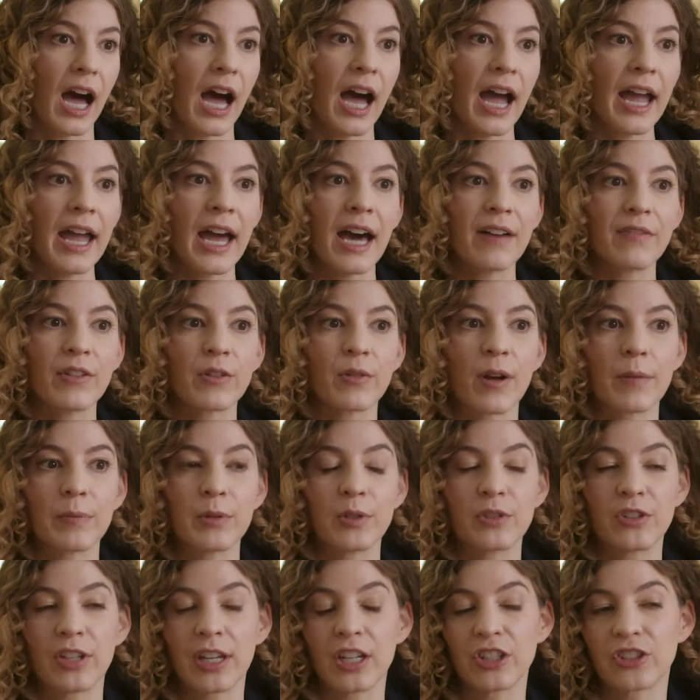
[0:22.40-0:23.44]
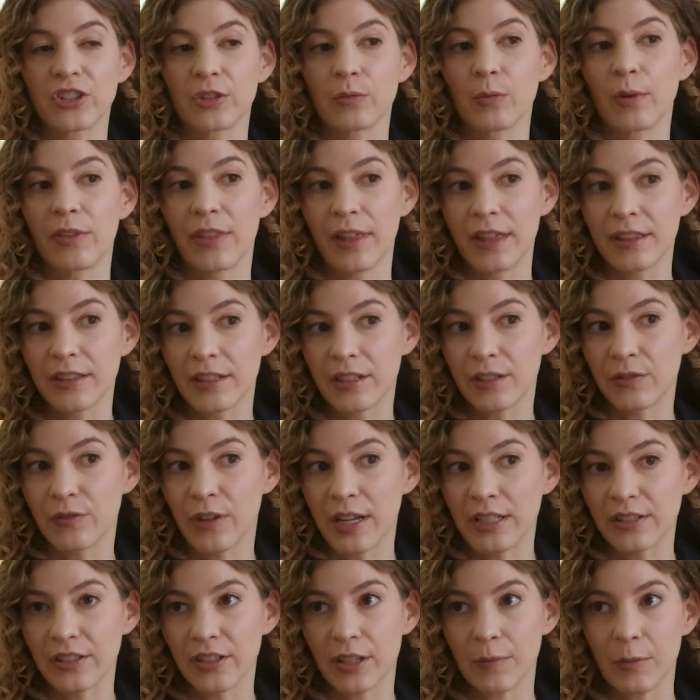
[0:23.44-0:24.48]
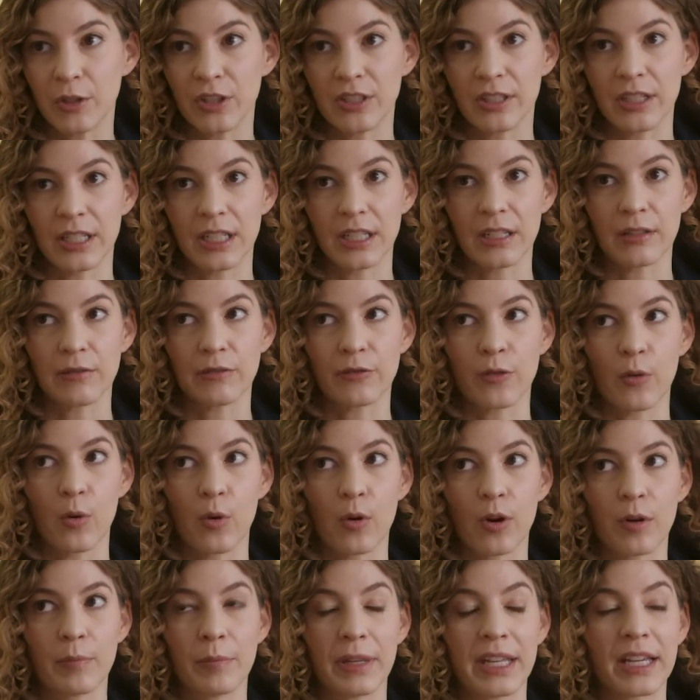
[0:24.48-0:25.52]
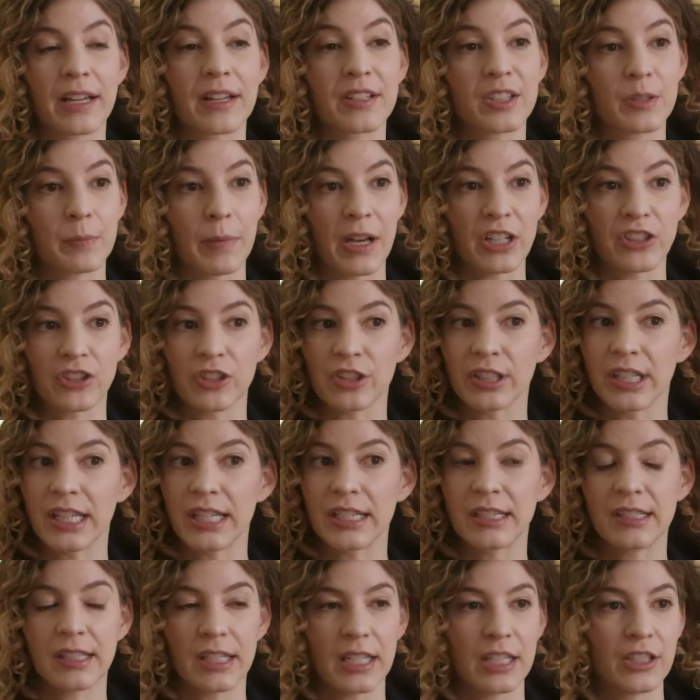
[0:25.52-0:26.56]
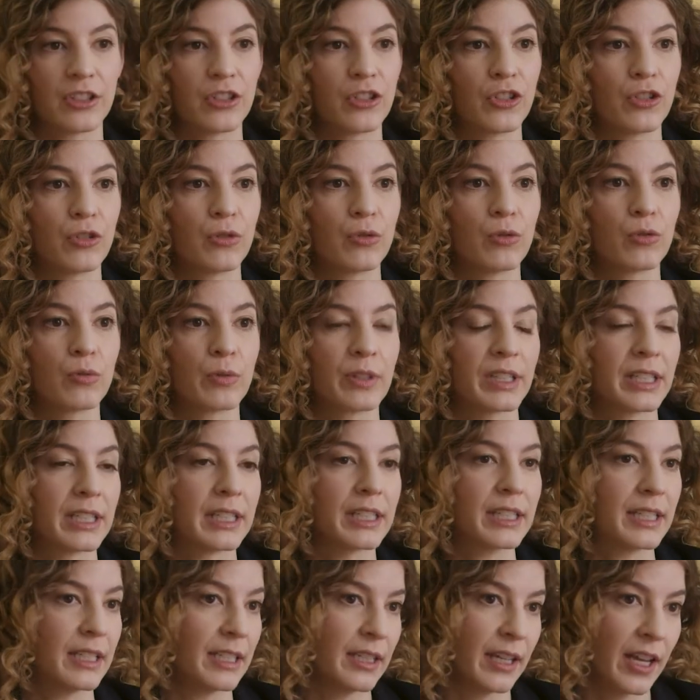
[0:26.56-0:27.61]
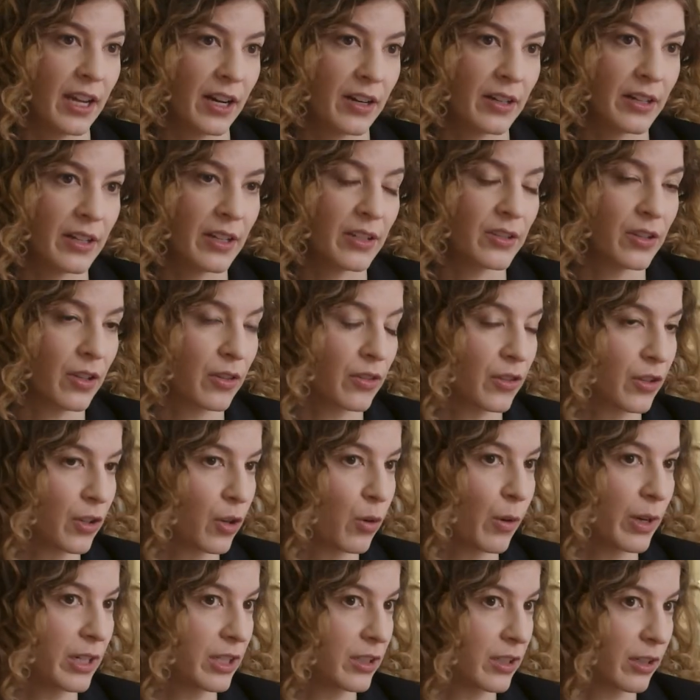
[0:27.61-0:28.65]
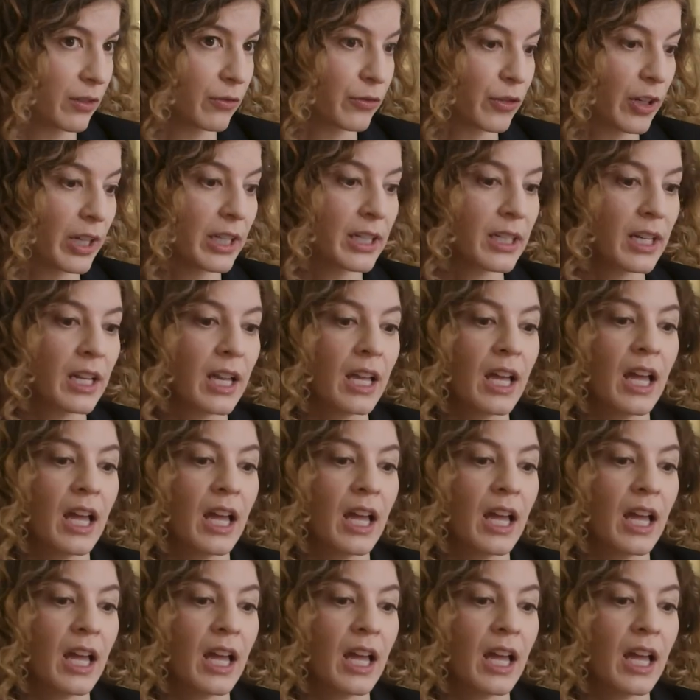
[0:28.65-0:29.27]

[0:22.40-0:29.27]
I have a reputation within the defense community for being a specialist in two really key areas, and they're quite different.